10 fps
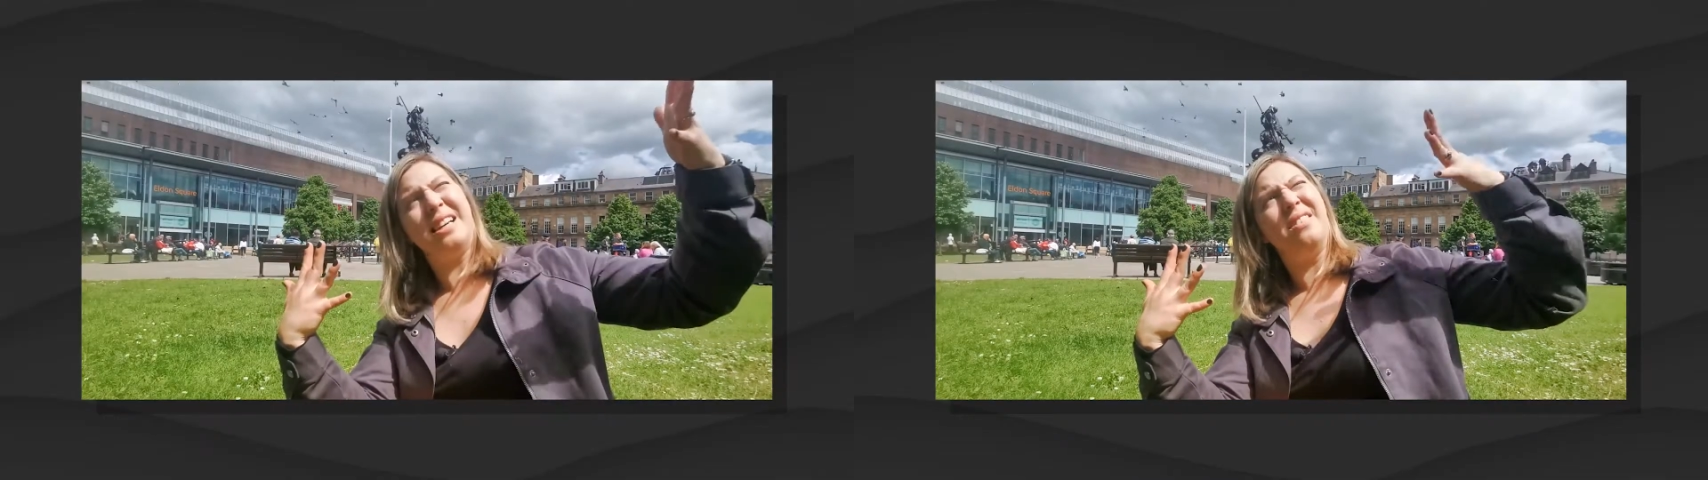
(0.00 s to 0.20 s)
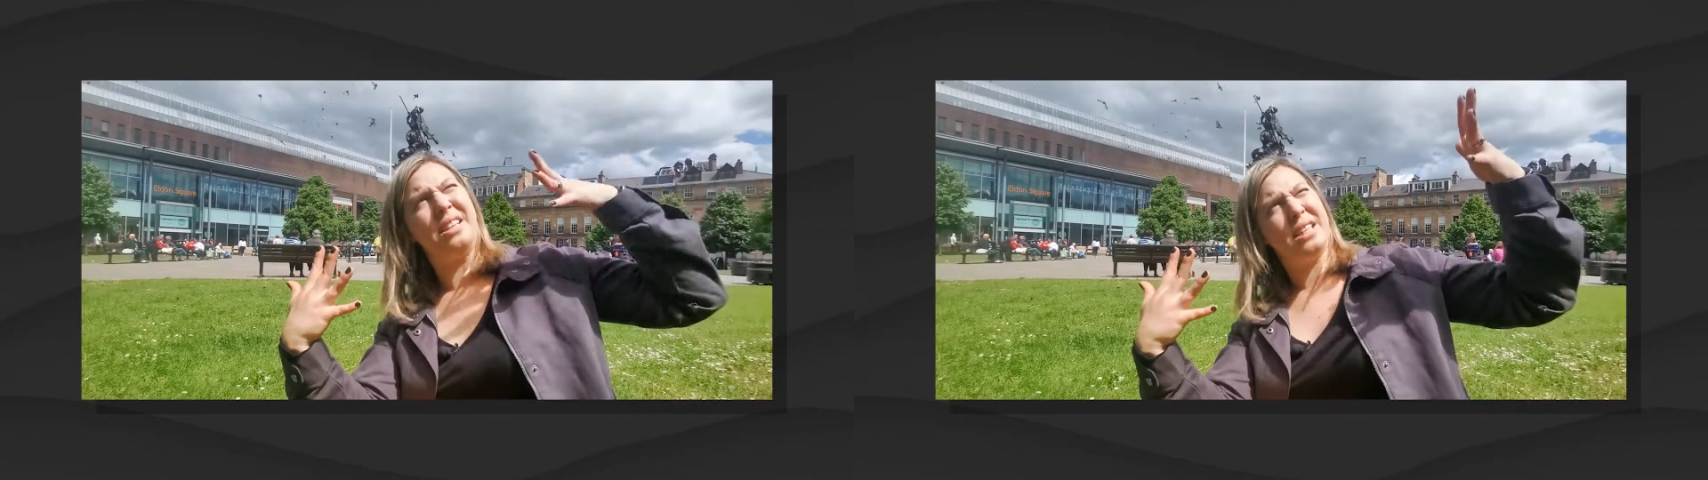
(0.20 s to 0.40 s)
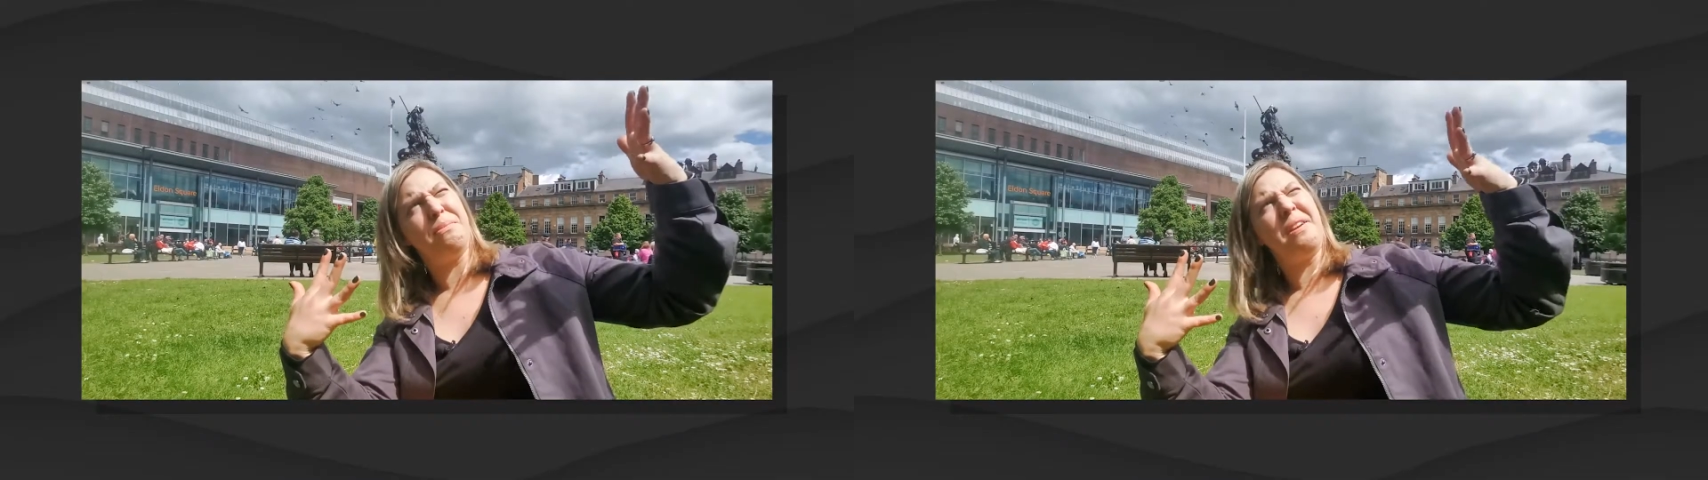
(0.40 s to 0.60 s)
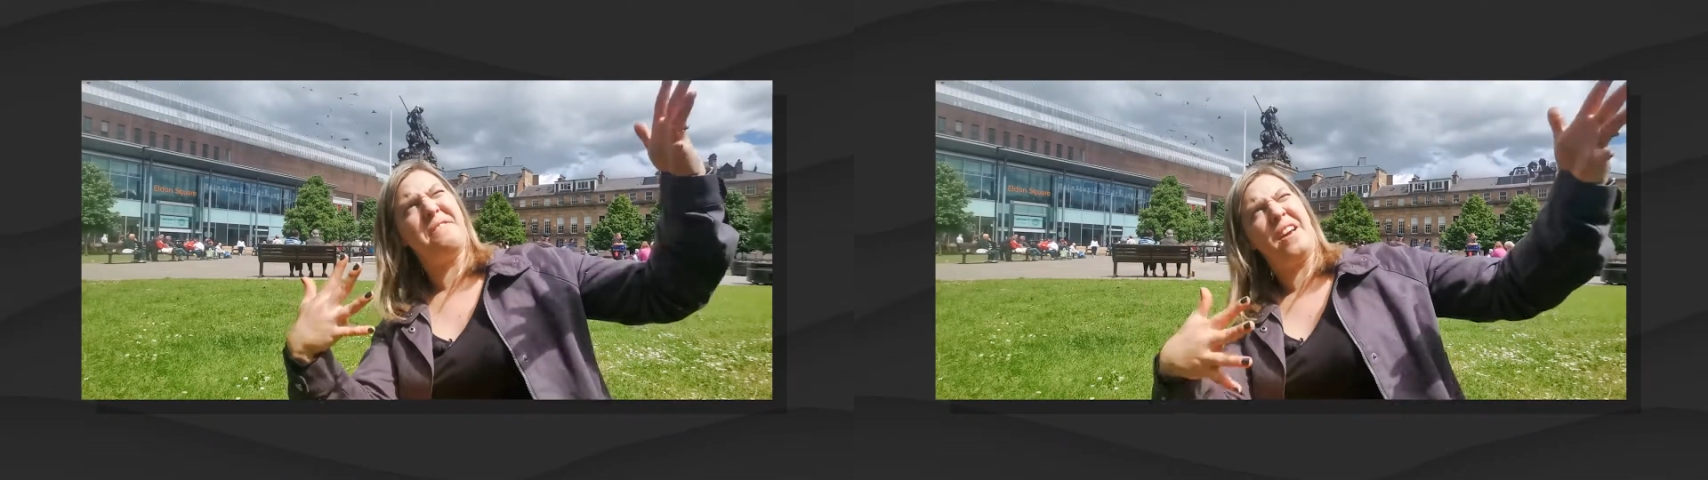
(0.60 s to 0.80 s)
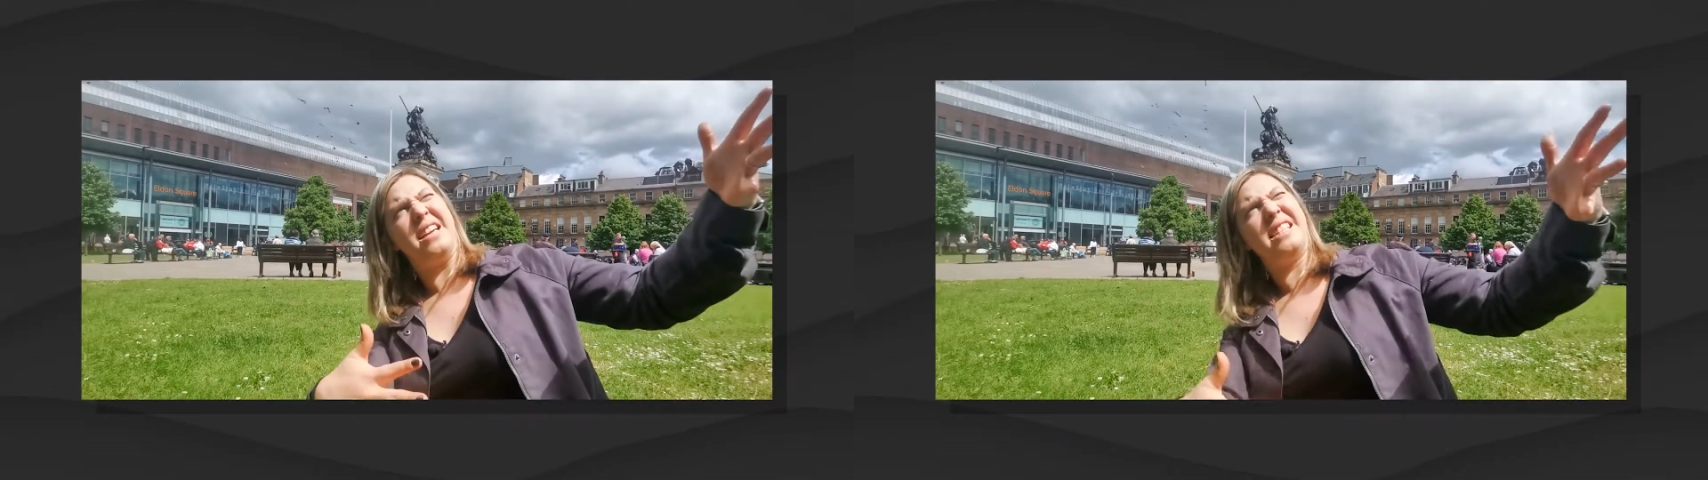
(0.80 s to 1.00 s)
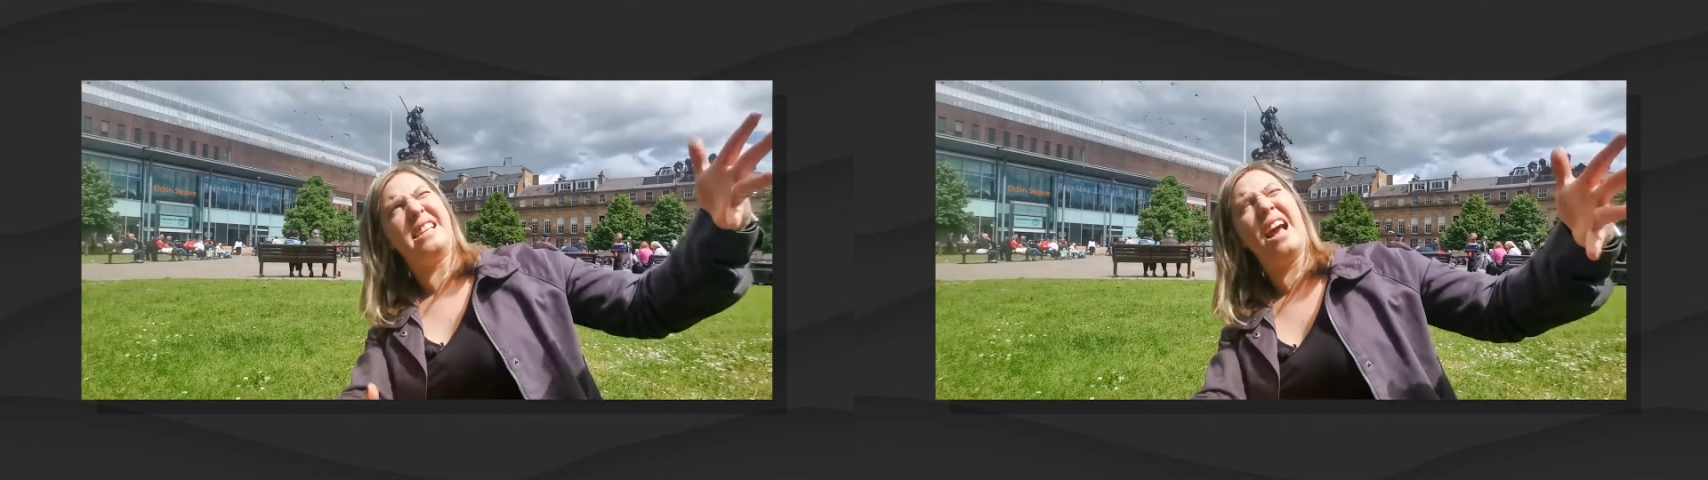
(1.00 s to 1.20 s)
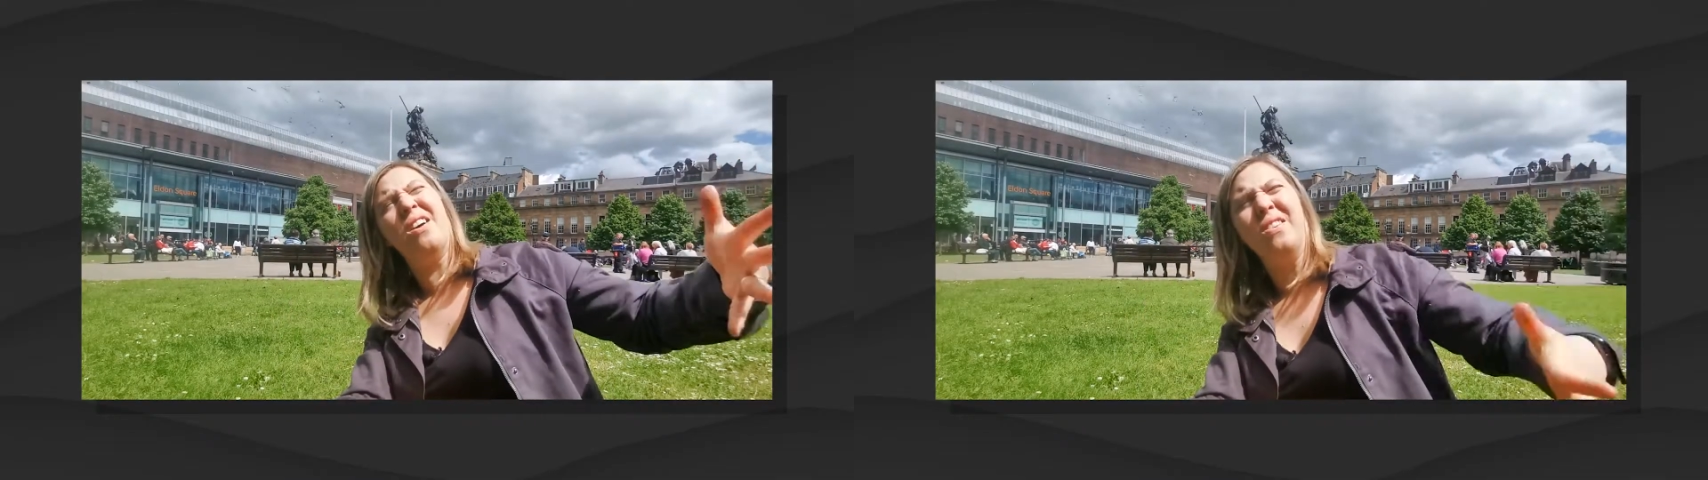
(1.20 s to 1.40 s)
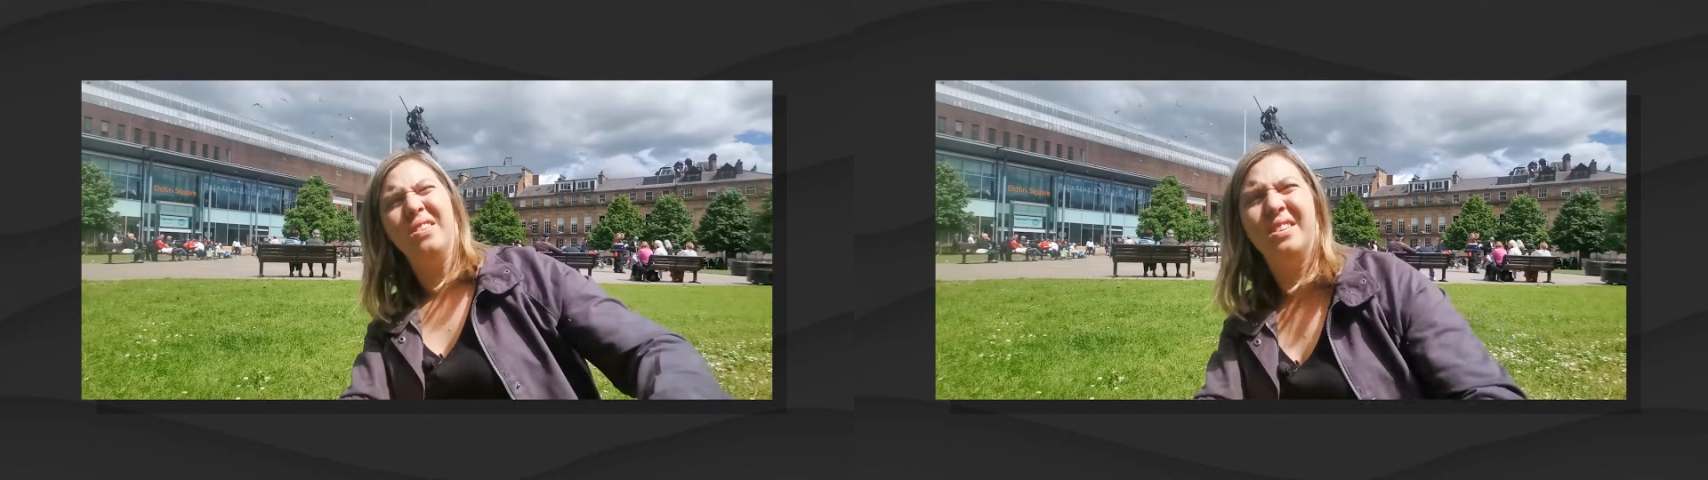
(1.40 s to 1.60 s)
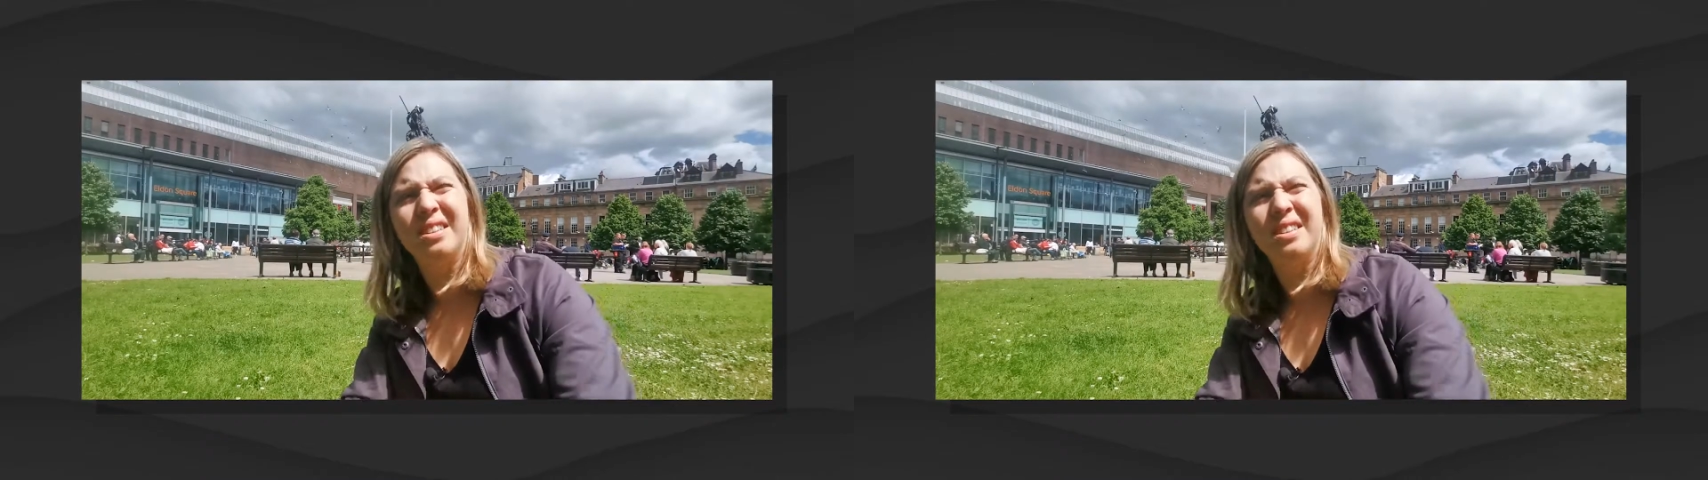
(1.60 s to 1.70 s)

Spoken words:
down into my face now.